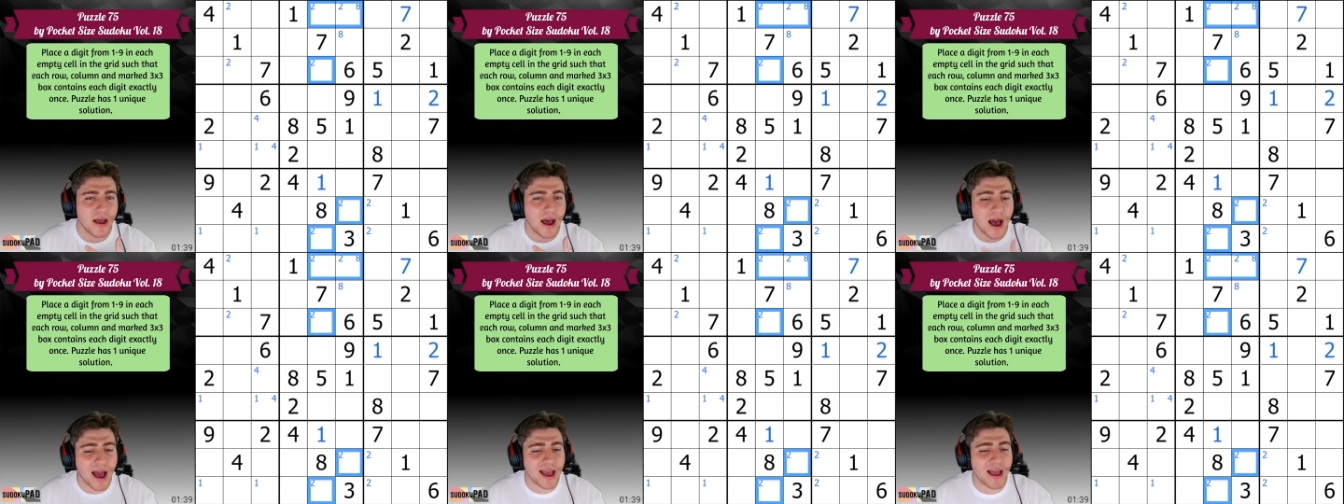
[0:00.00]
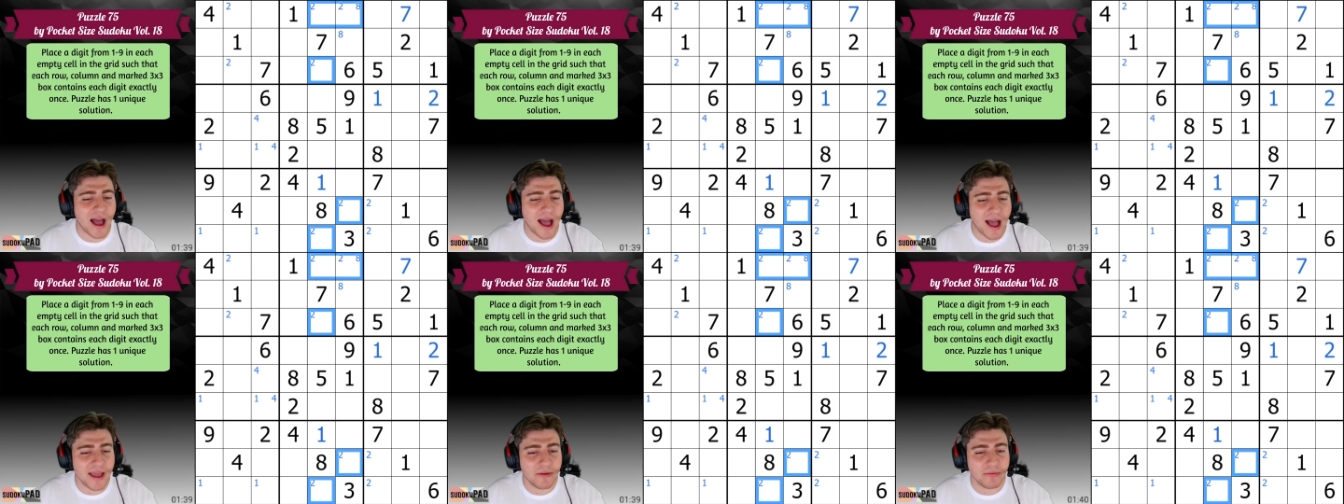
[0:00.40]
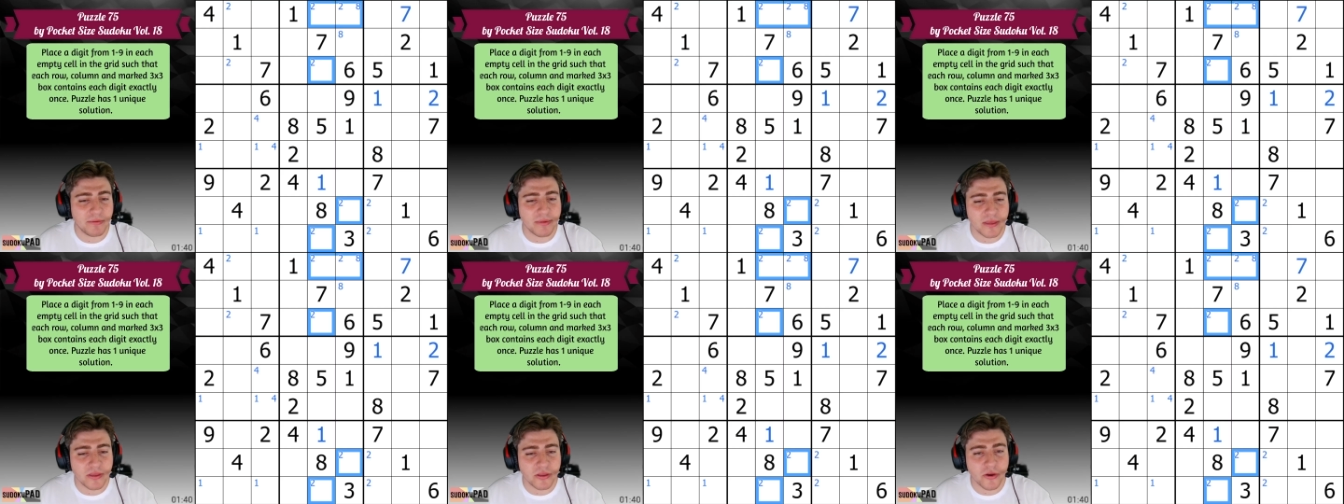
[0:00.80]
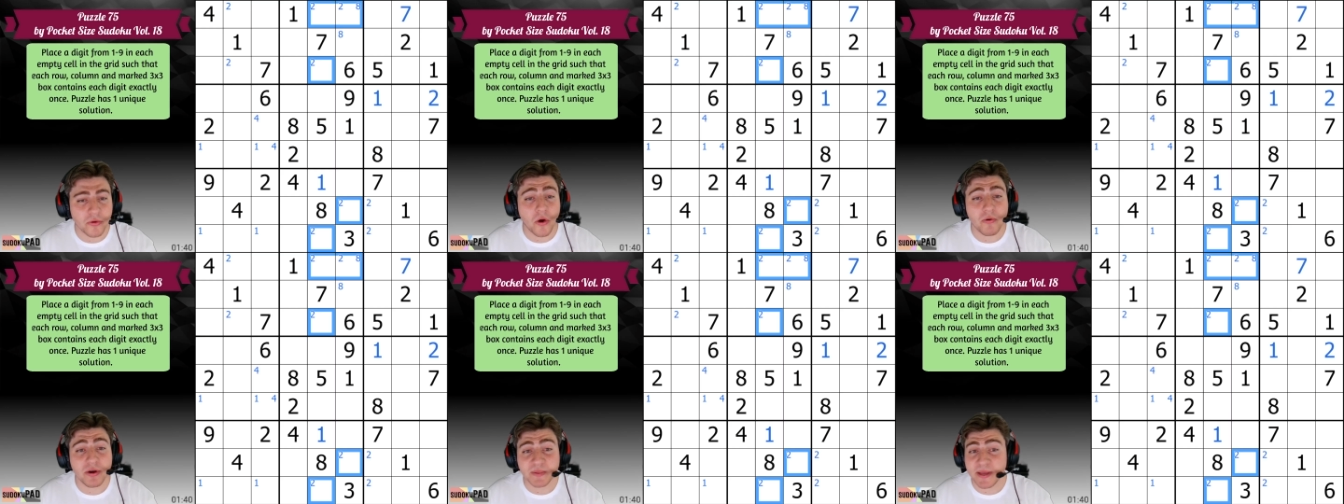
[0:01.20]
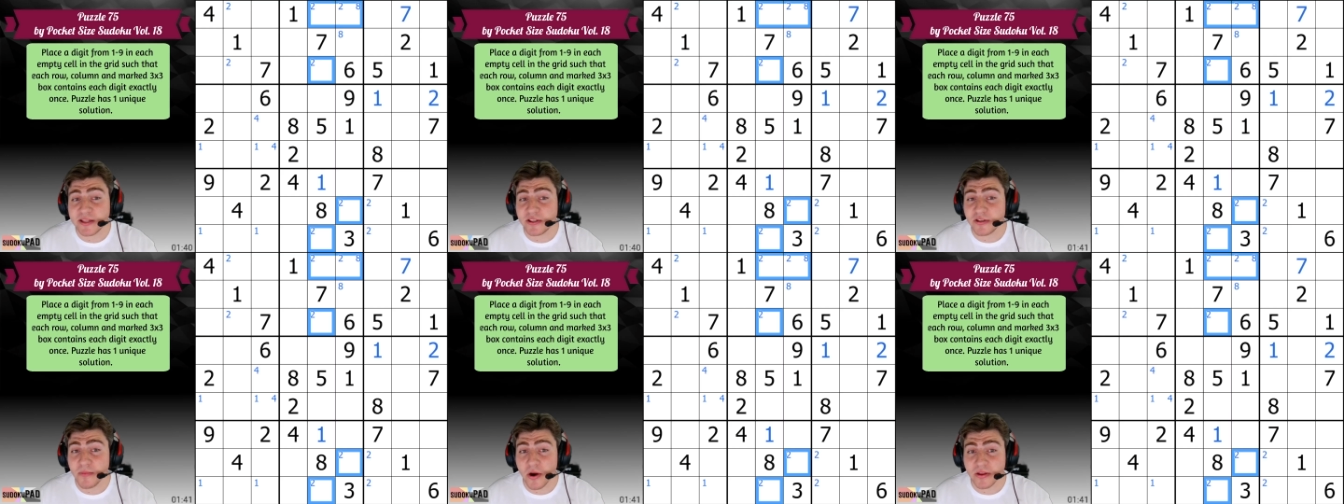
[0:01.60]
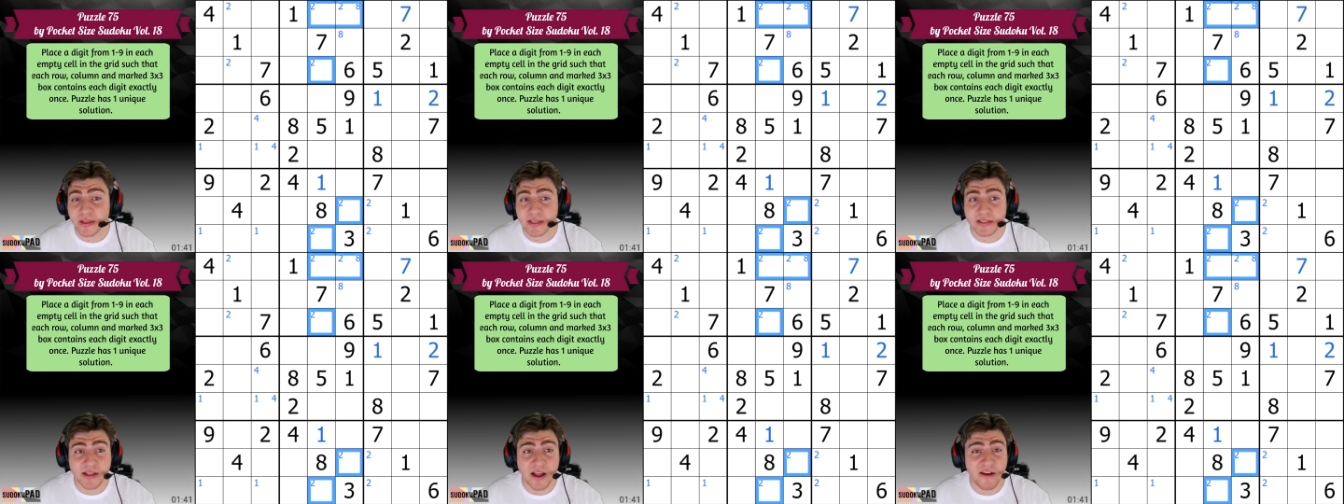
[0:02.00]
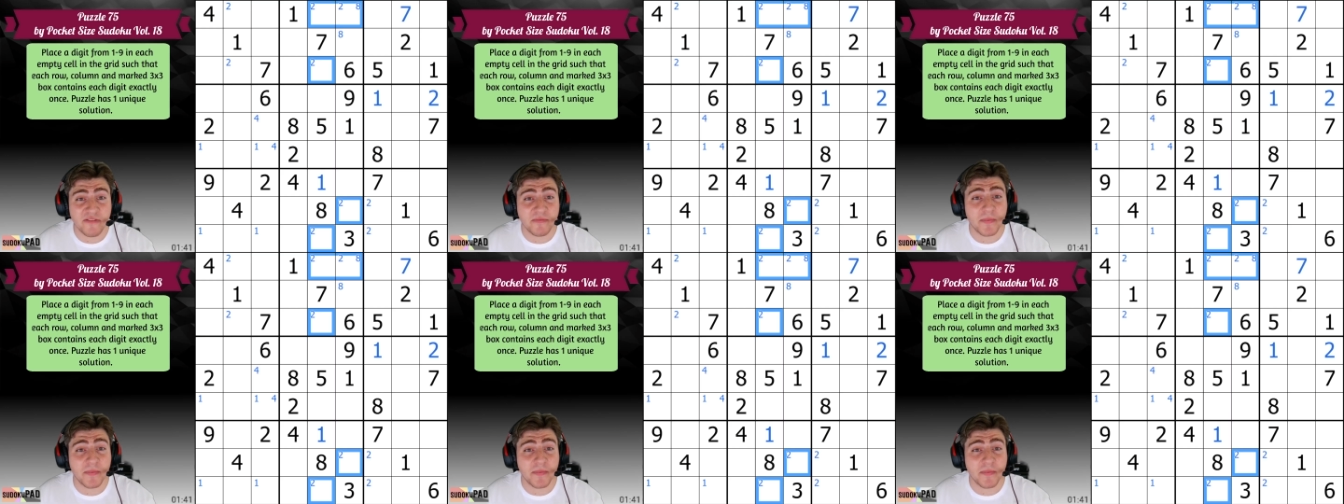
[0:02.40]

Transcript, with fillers: I don't always pencil mark this stuff,